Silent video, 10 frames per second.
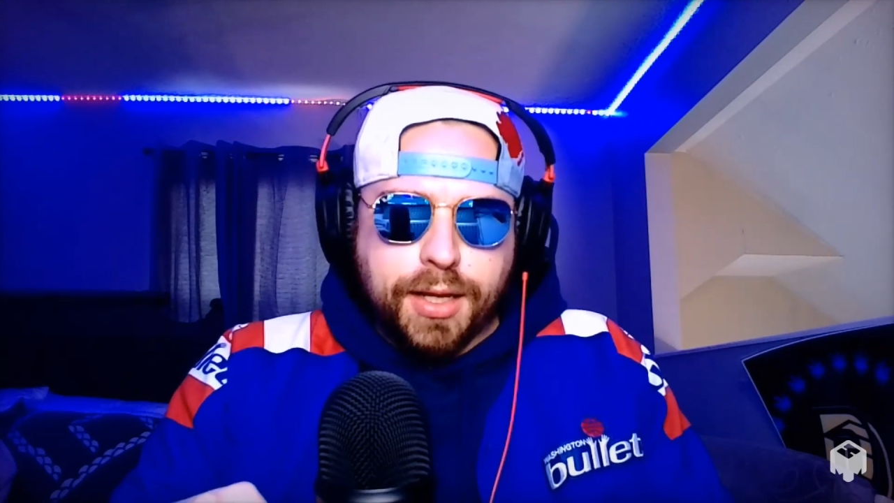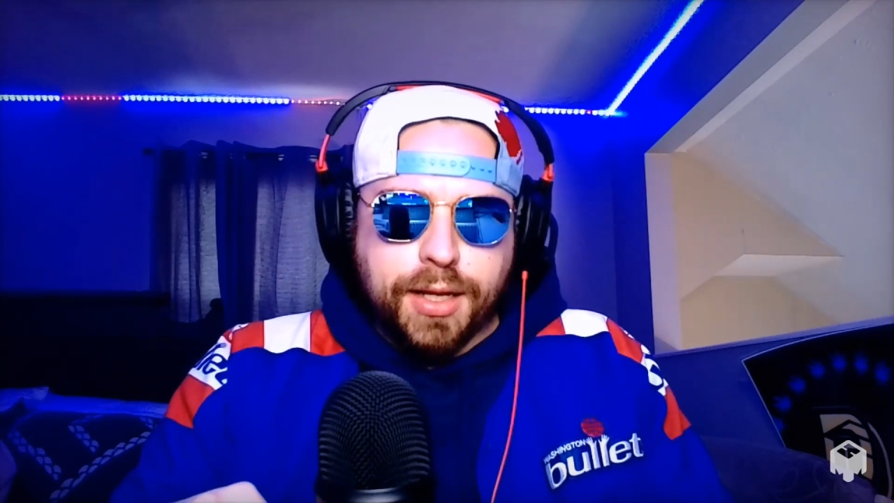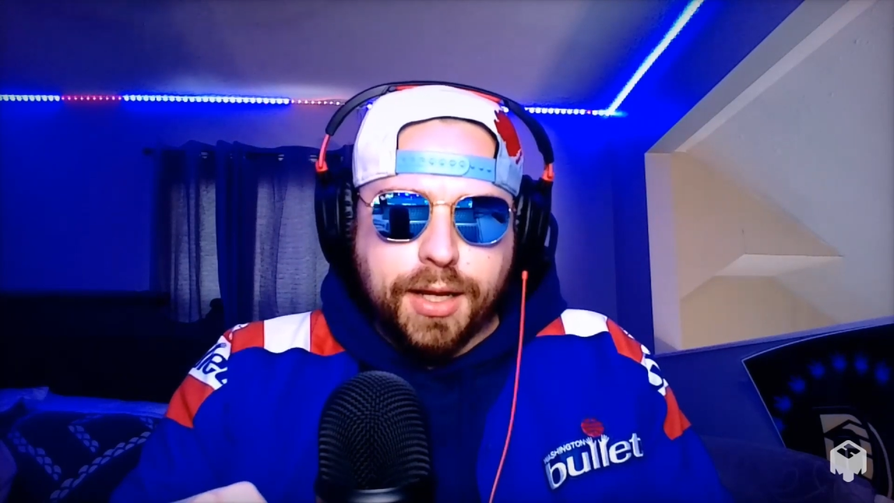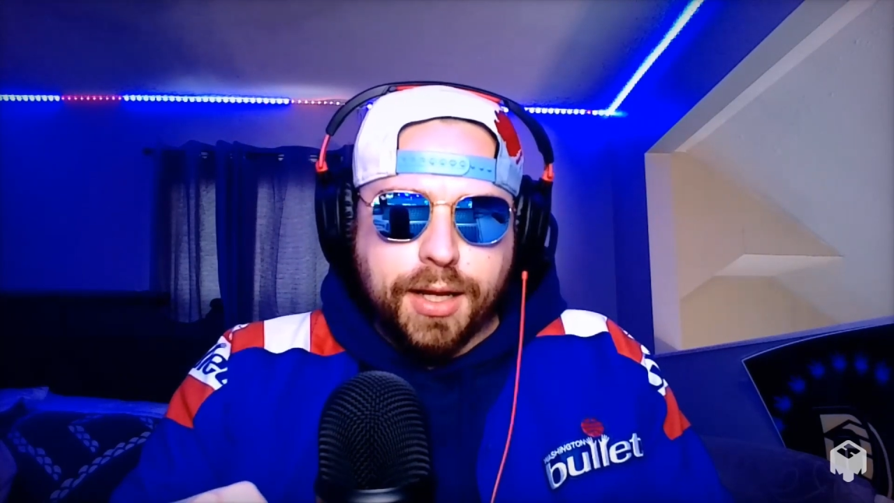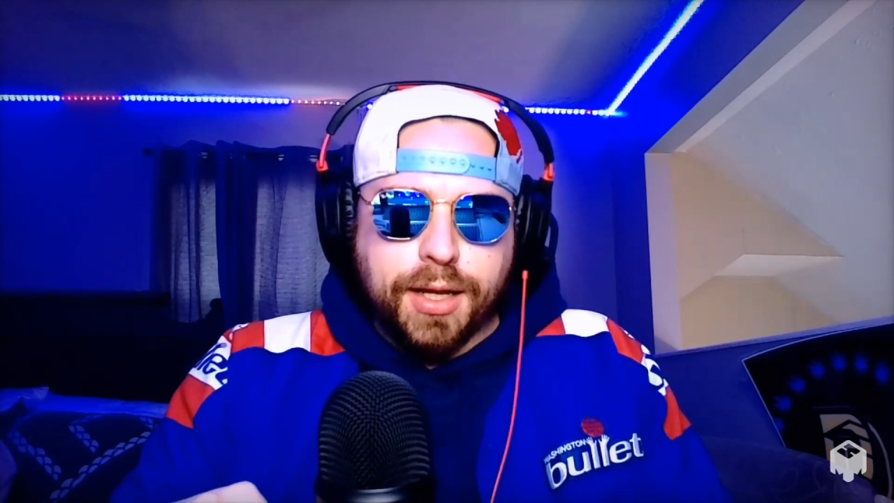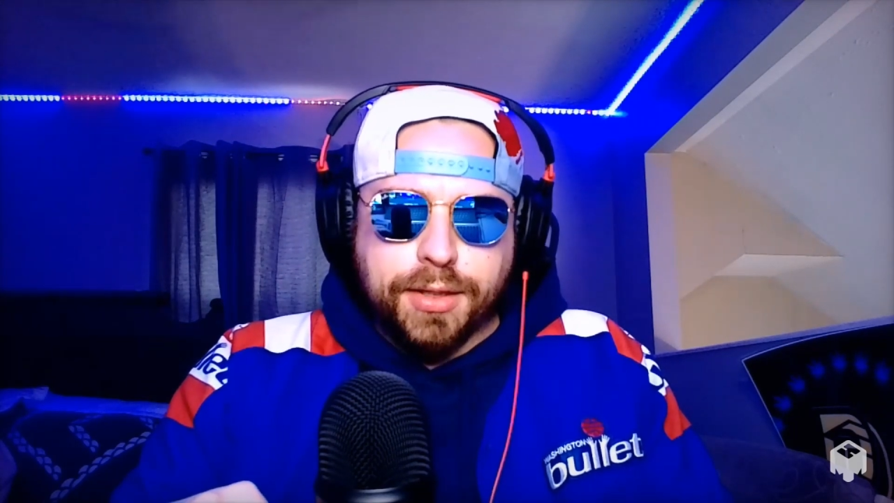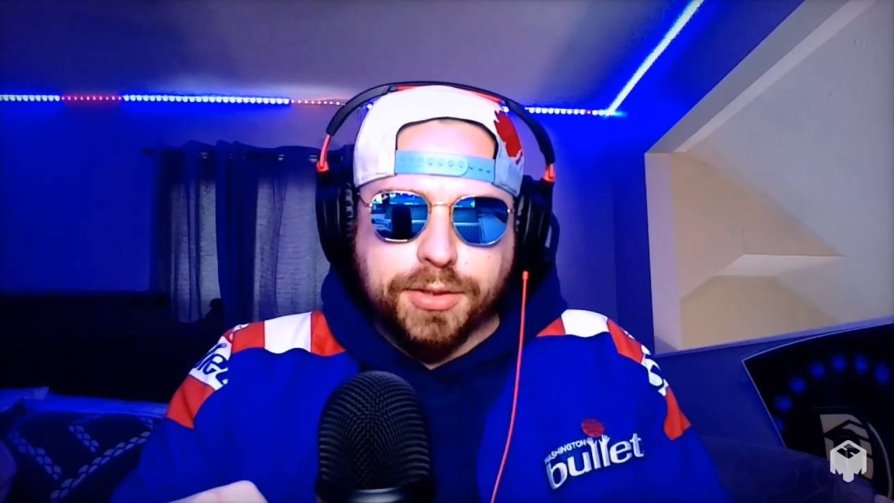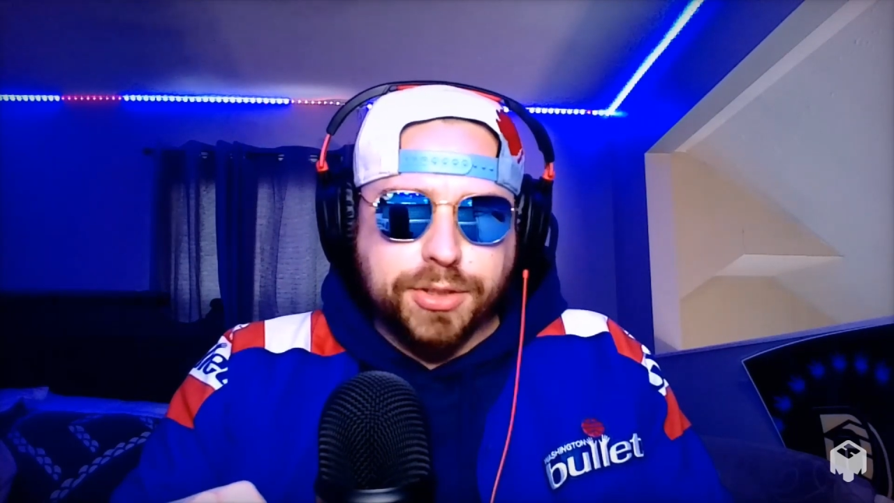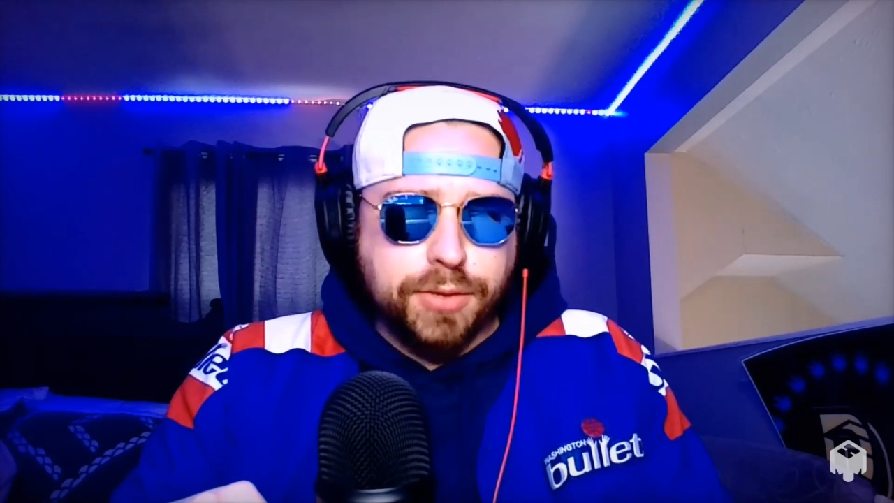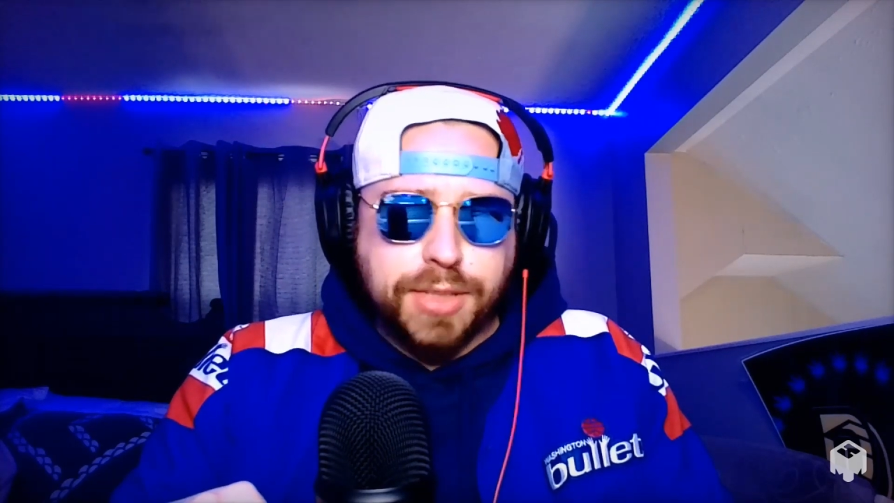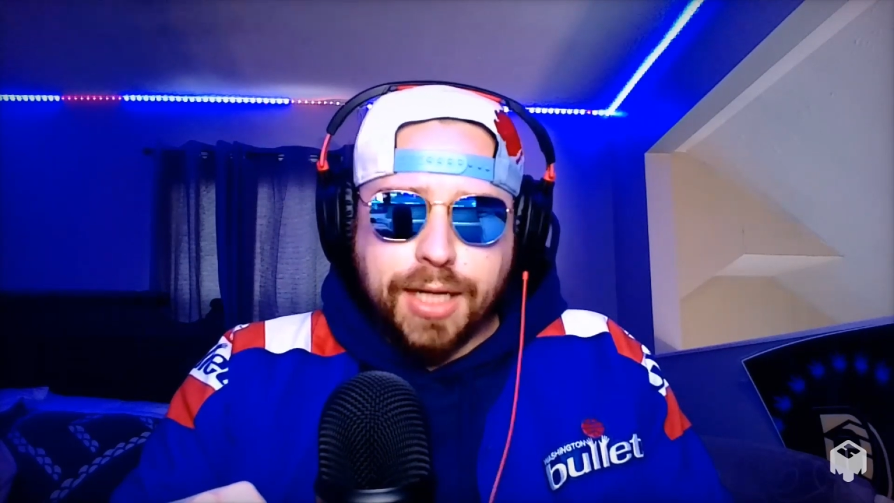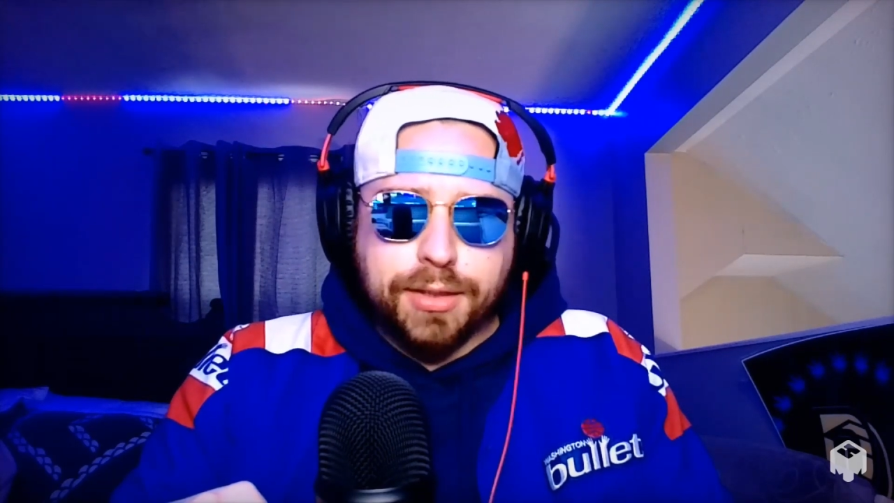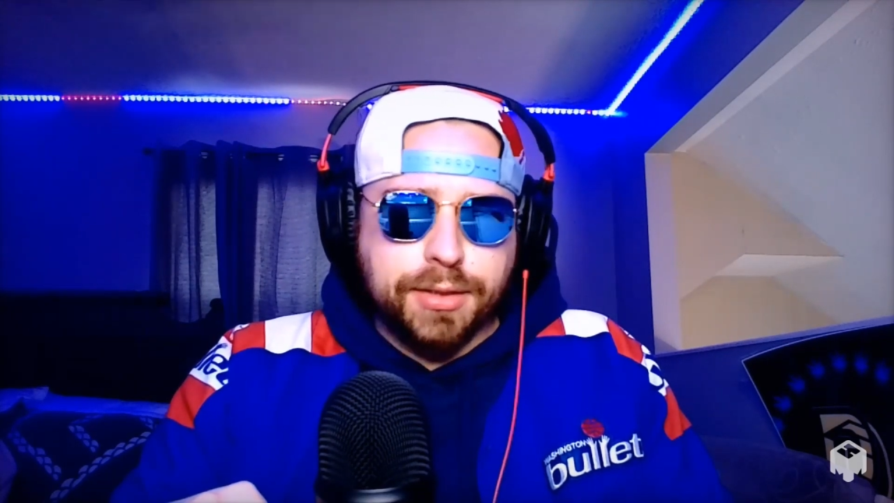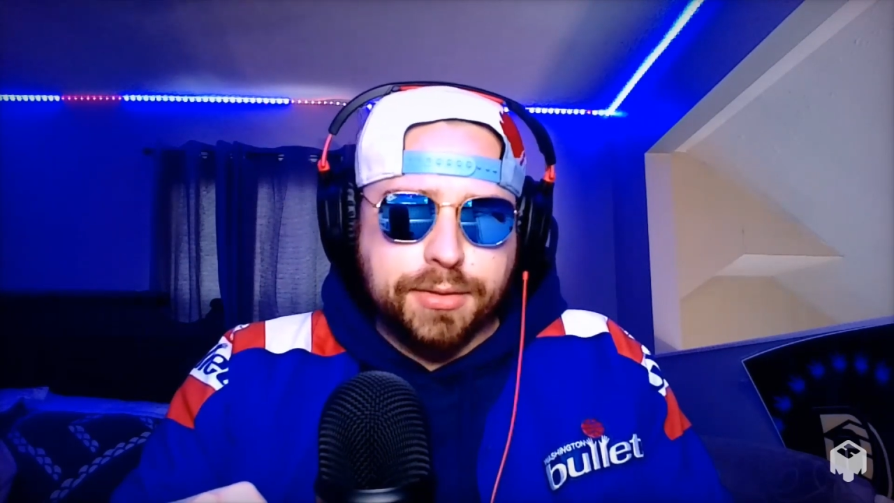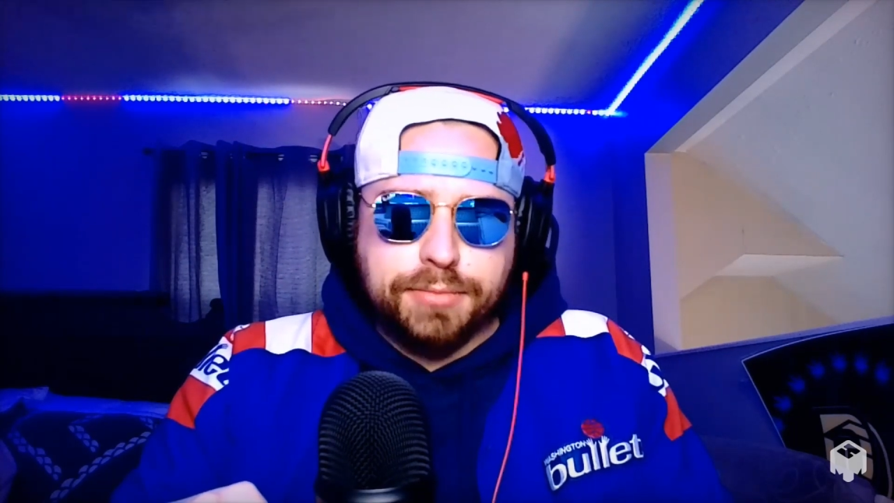Uh, there's no
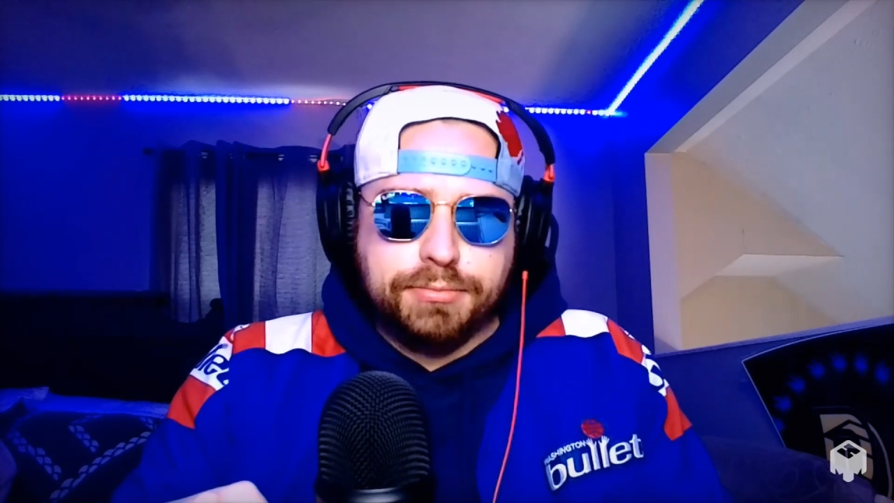telling.